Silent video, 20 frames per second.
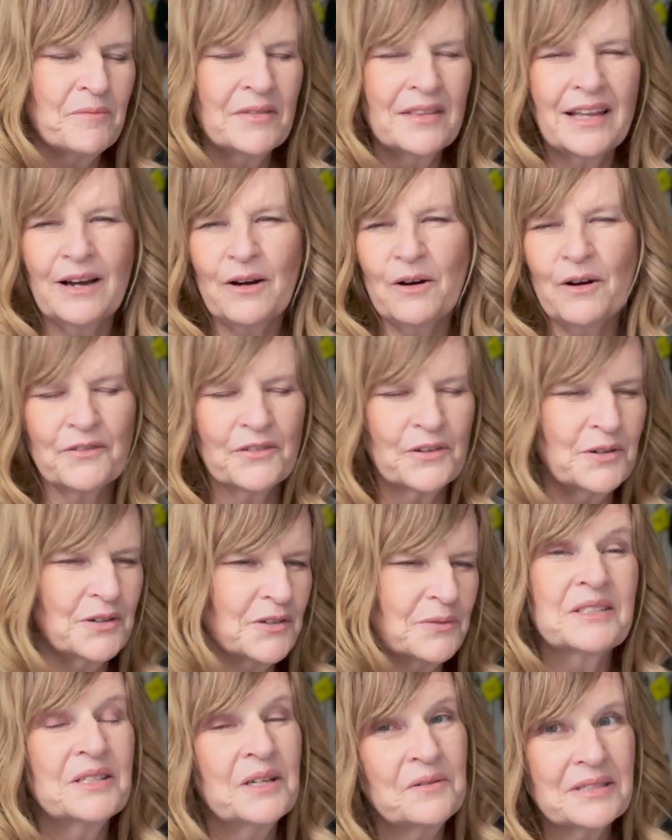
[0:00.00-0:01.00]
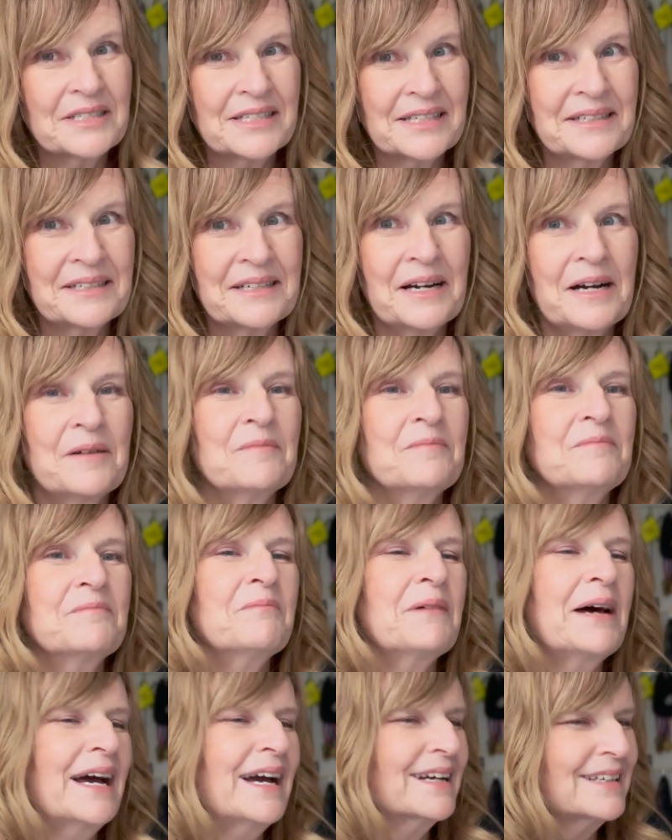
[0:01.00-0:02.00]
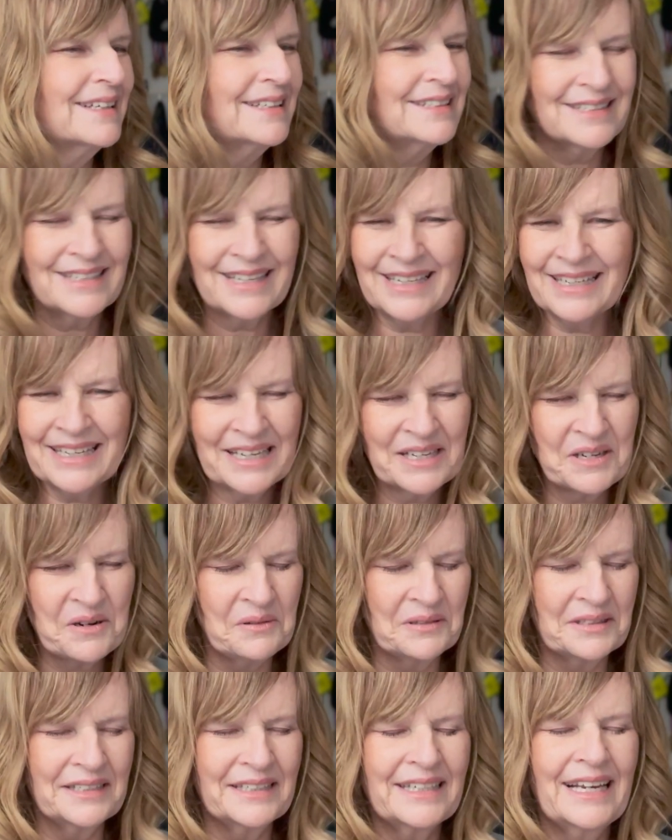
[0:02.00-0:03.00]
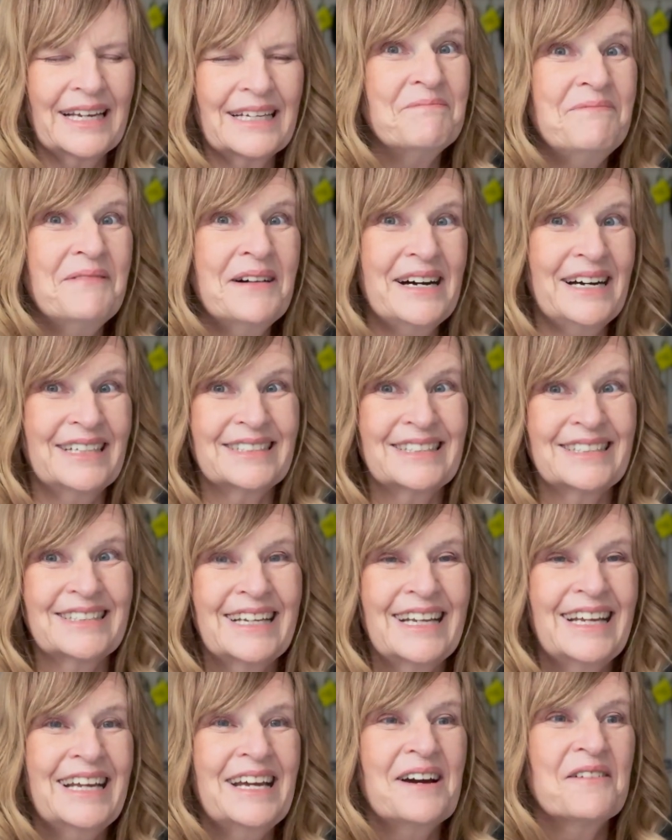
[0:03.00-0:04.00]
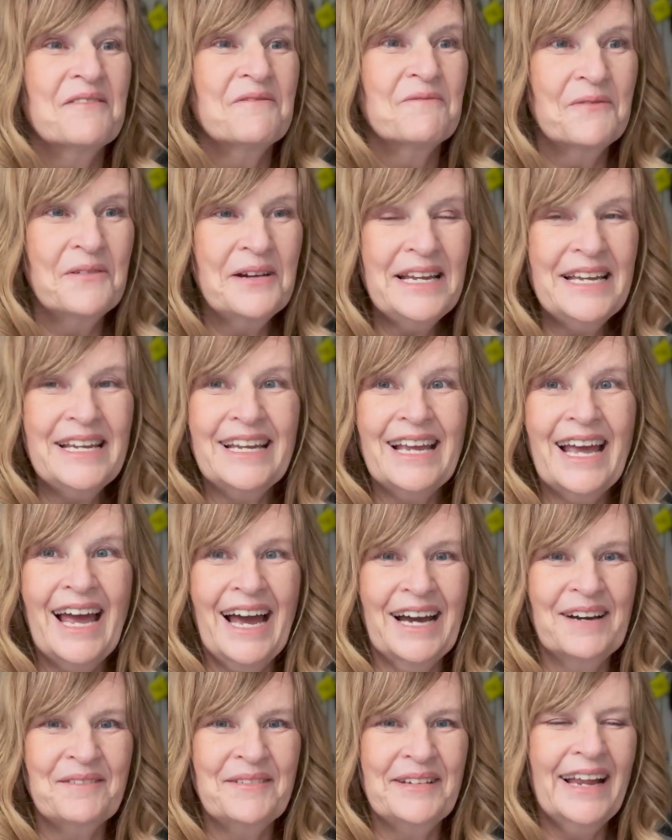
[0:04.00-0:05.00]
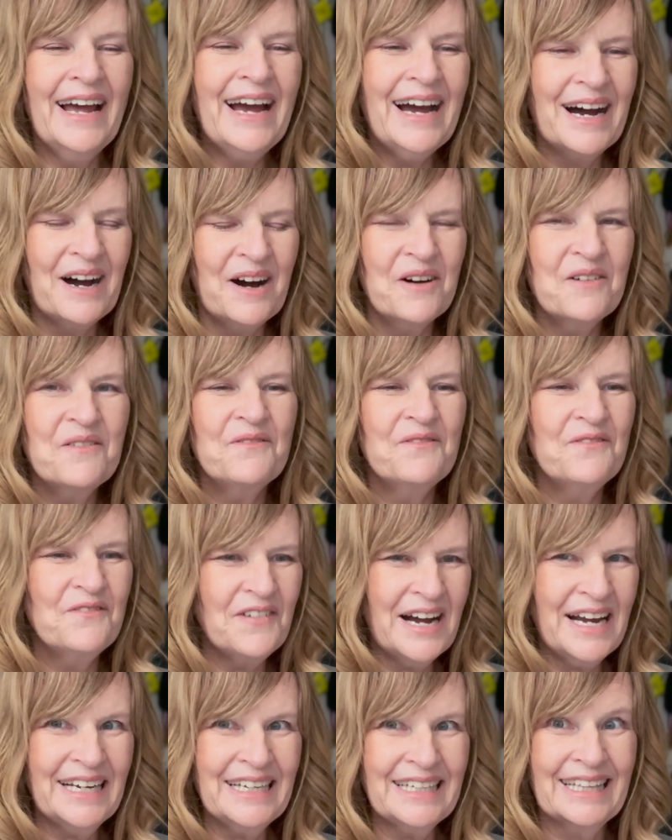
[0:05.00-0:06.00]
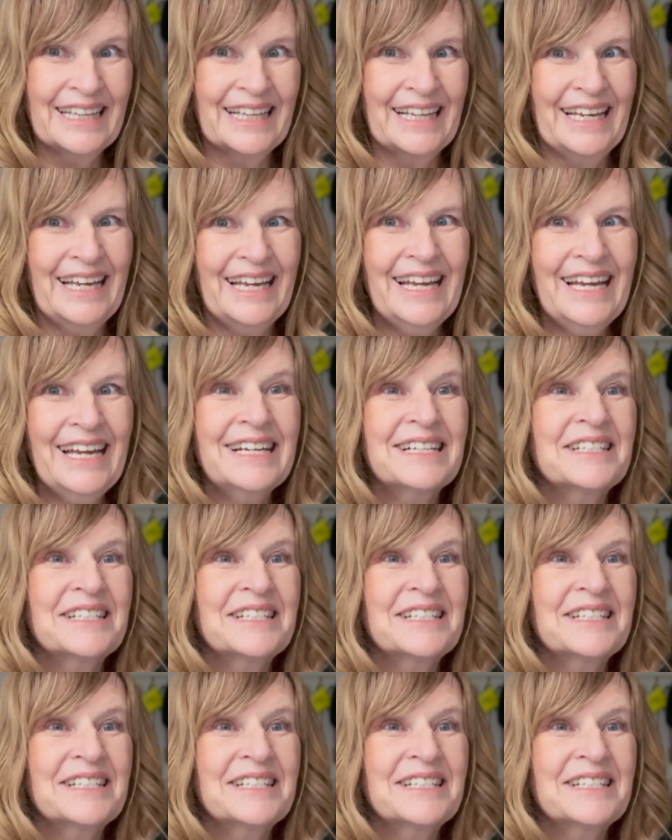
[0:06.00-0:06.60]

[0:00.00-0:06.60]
Now, of course, snow is gonna come back. It's gonna get colder again. But we have now finally